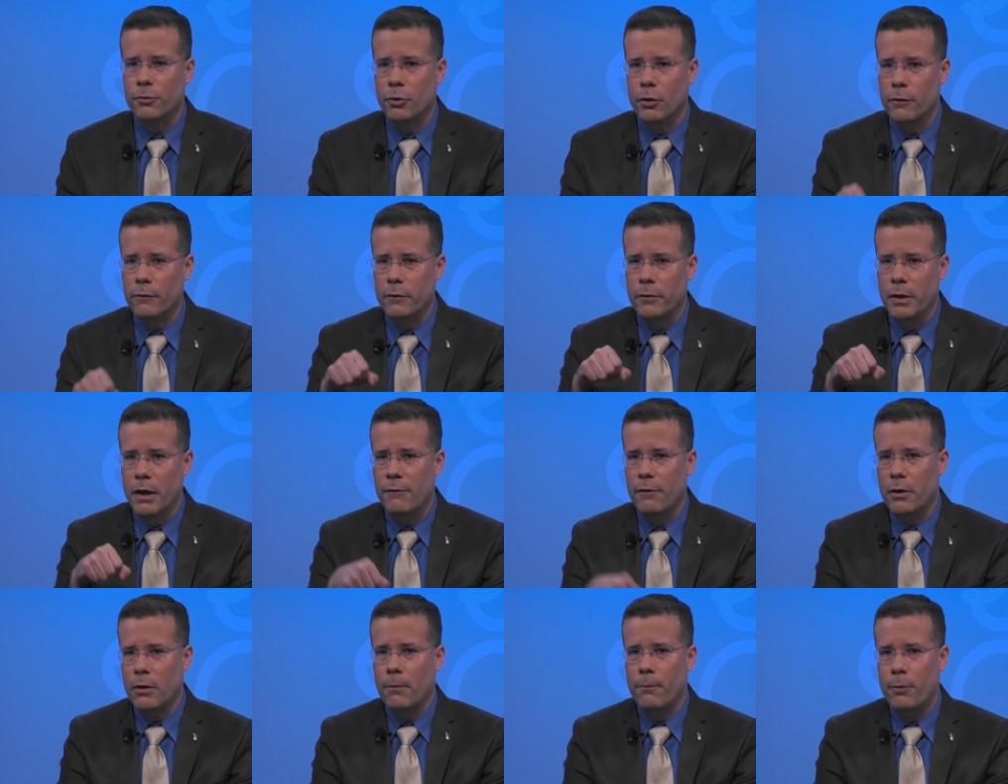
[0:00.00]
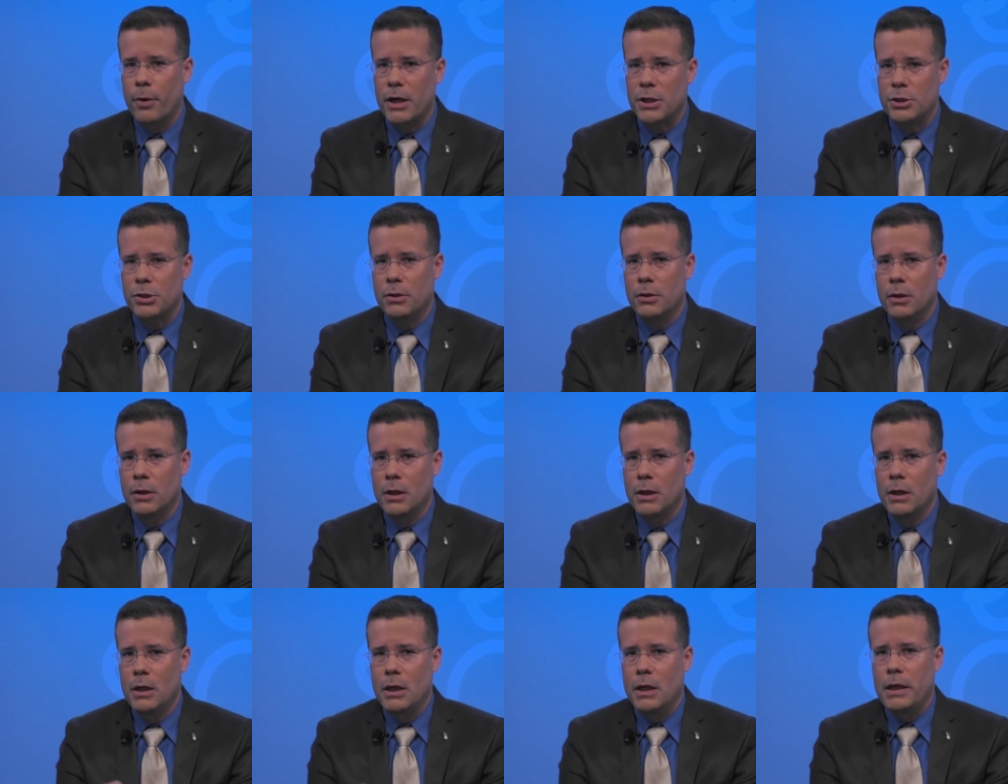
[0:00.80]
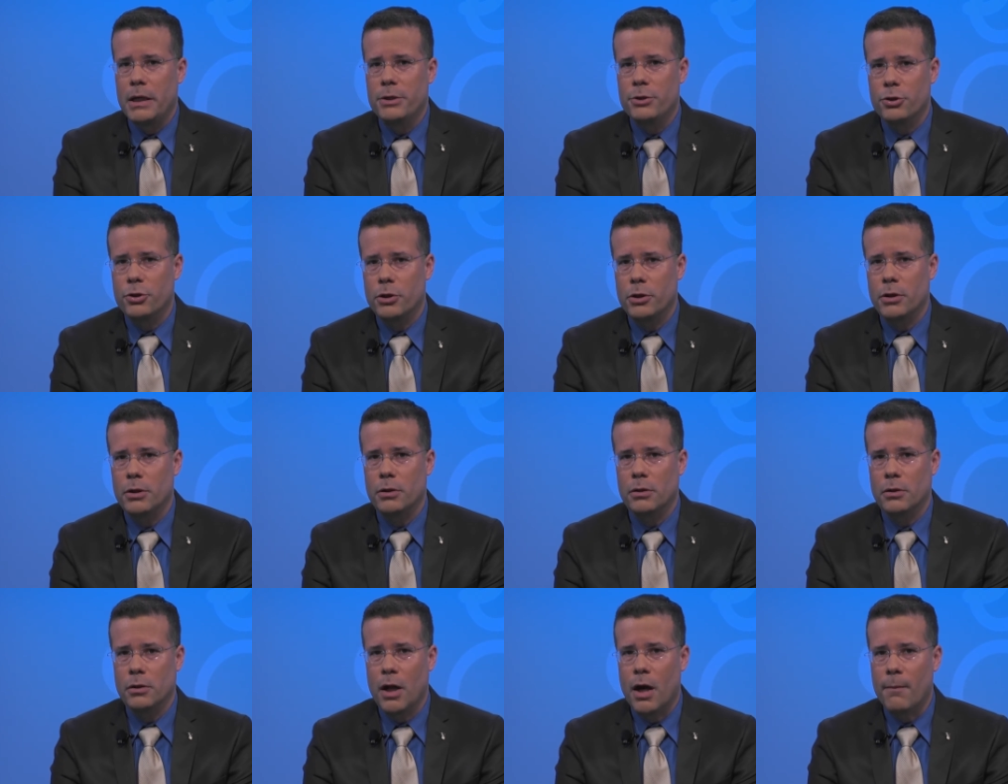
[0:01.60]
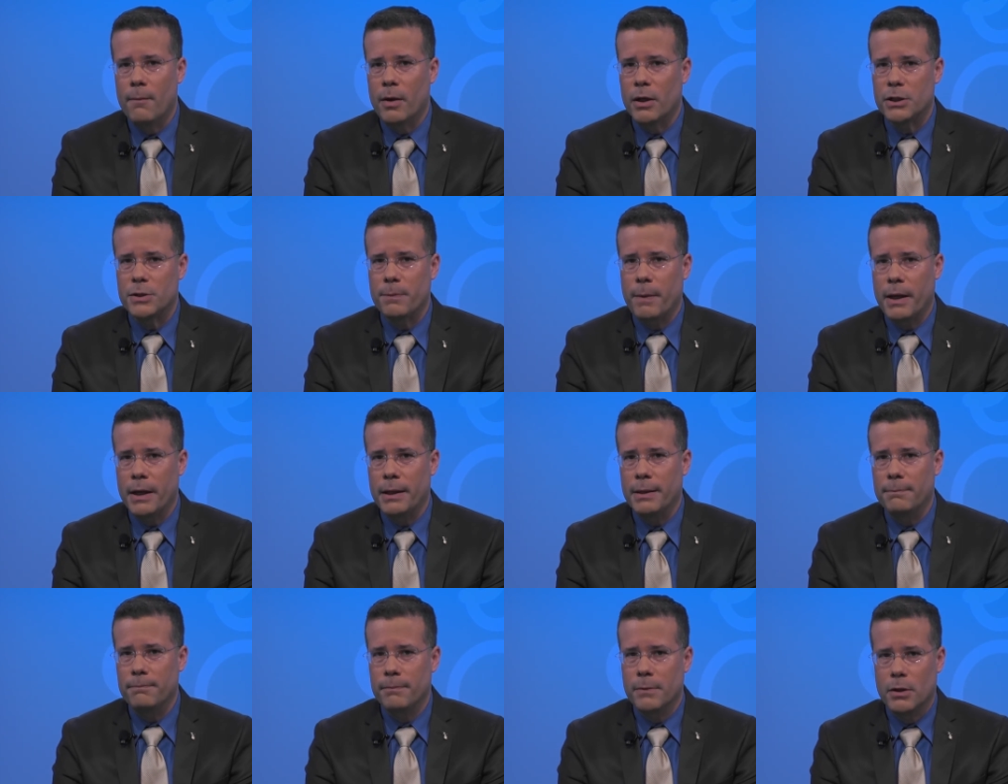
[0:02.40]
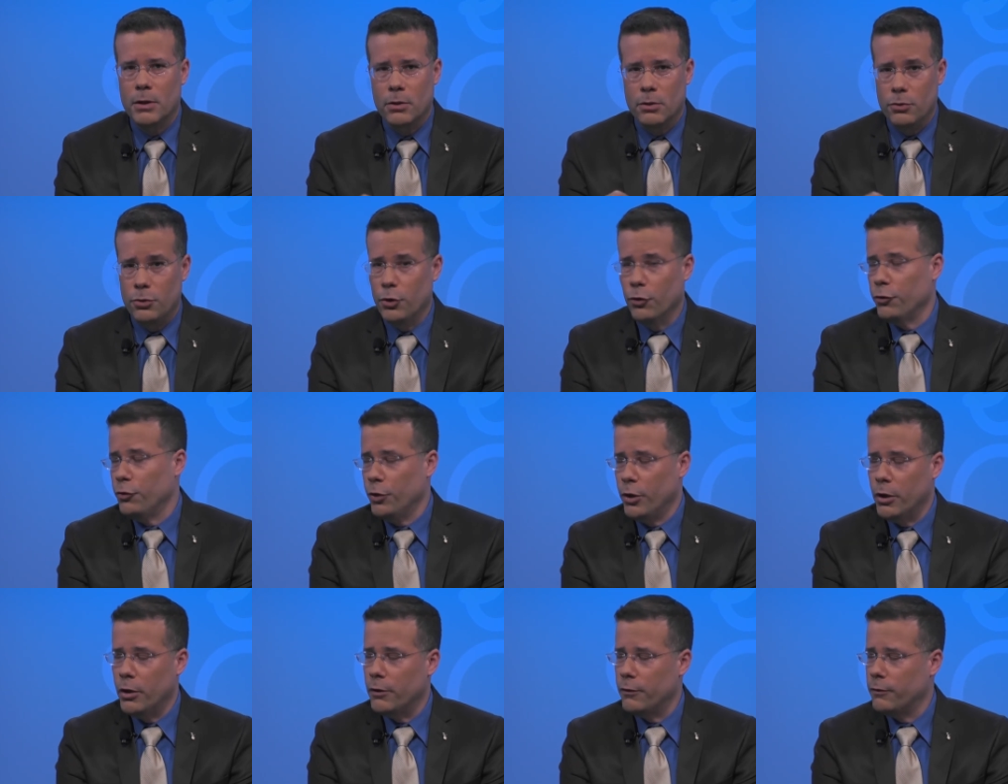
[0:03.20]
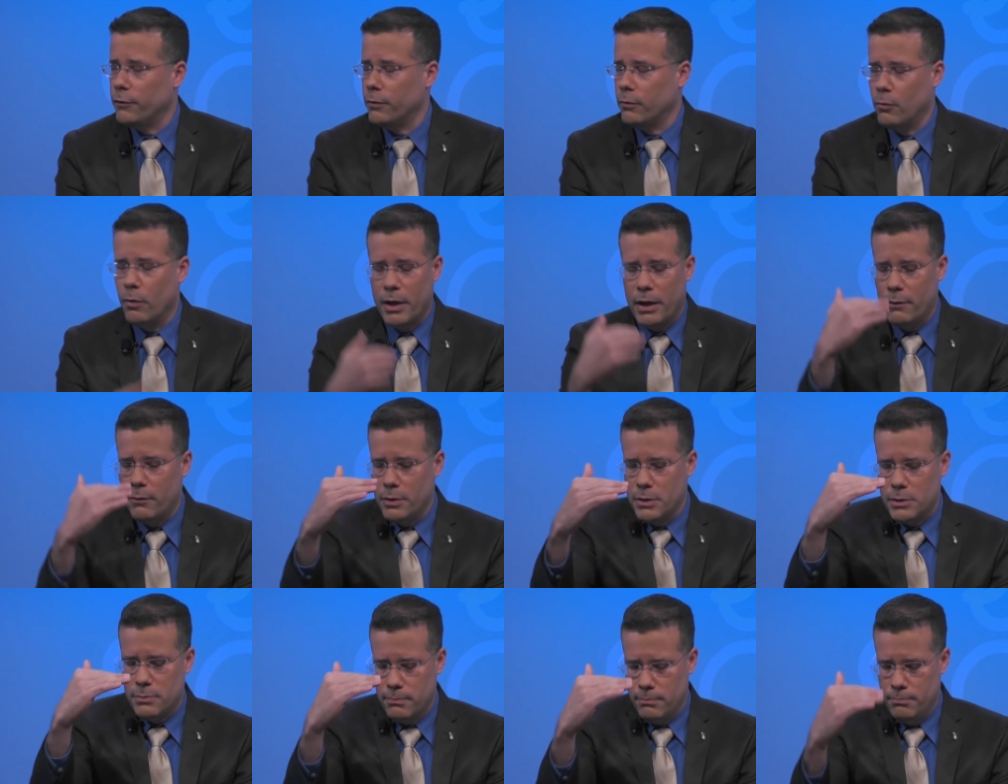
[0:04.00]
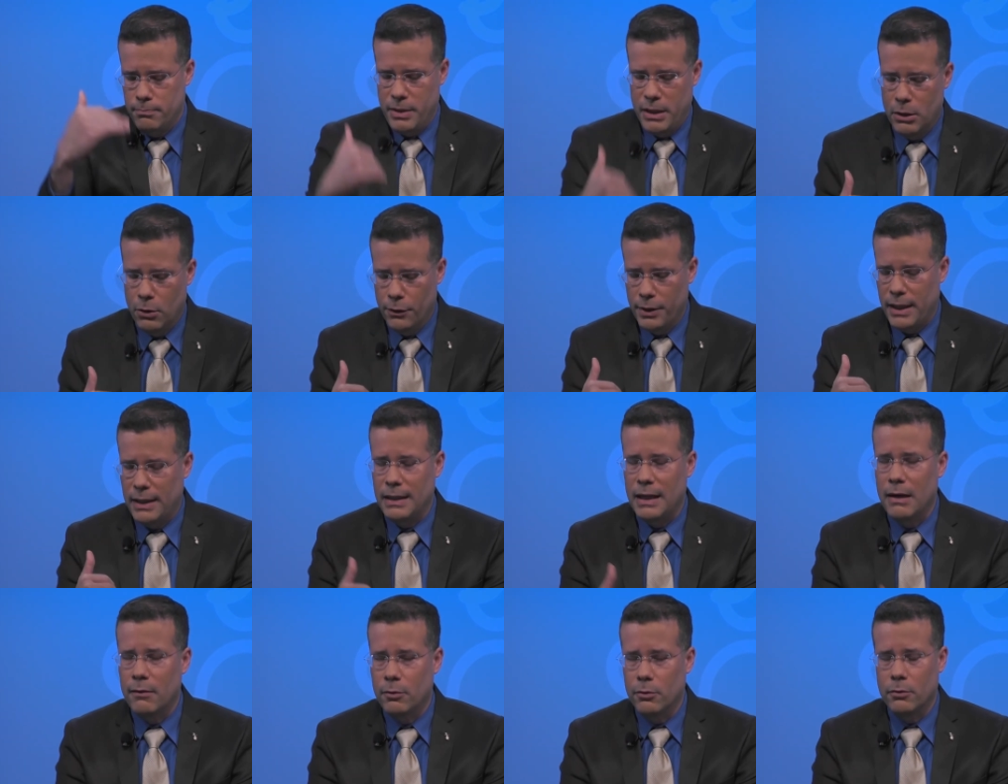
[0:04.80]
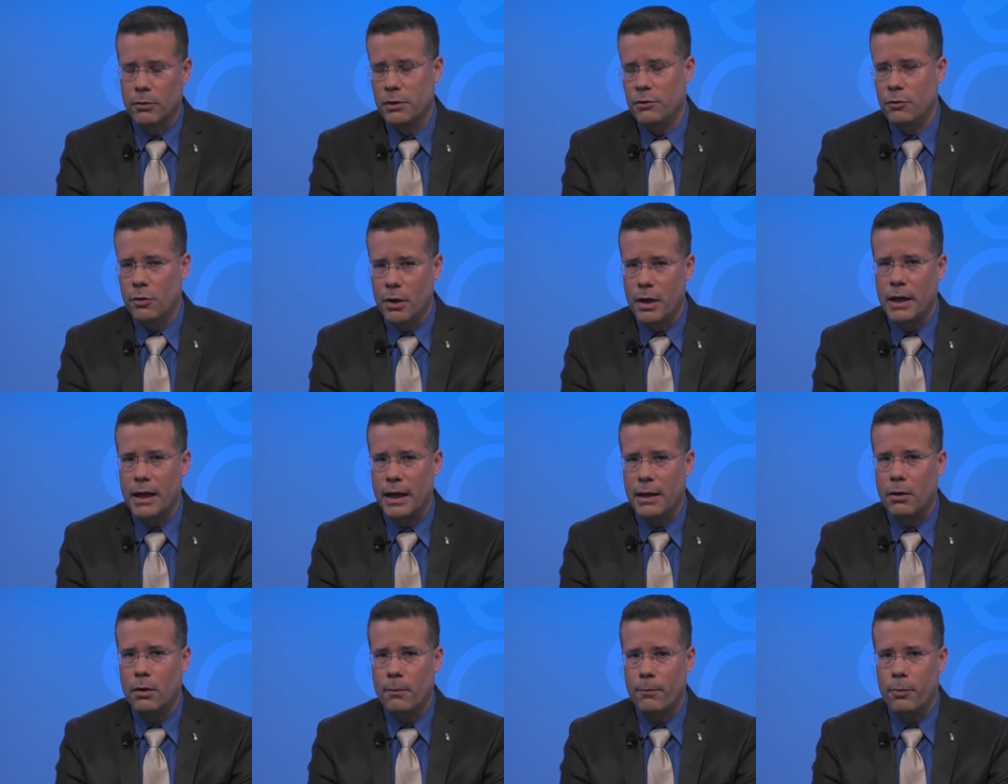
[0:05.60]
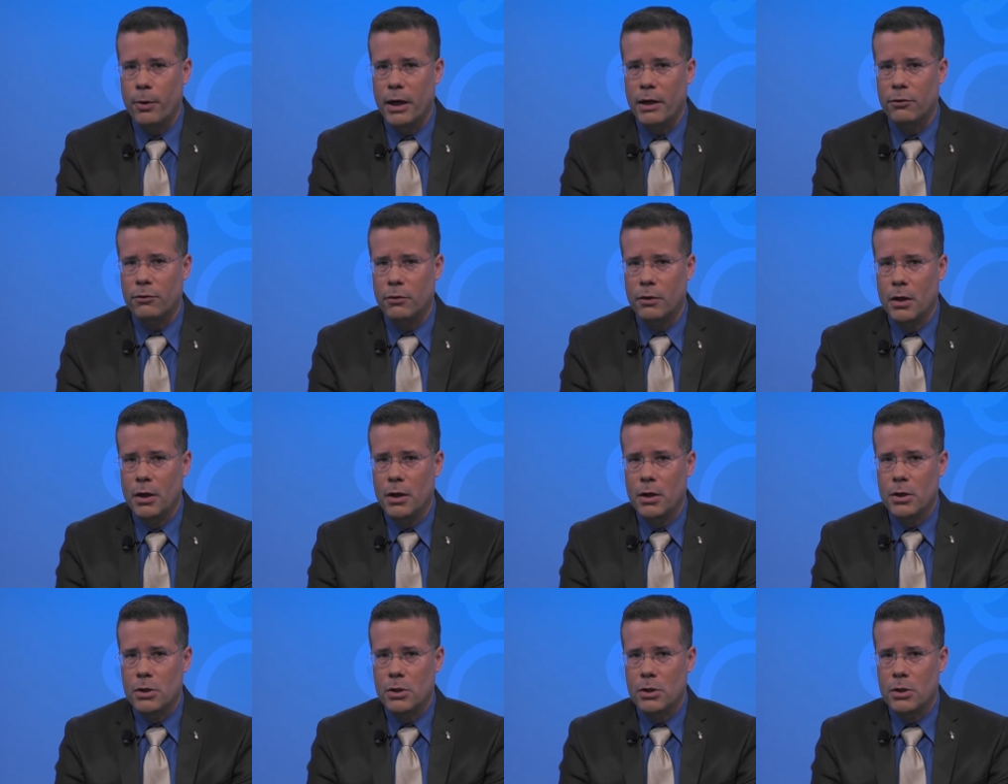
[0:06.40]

So if you have a compression in your lumbar spine, those nerve, whatever is below that level, is gonna get compressed.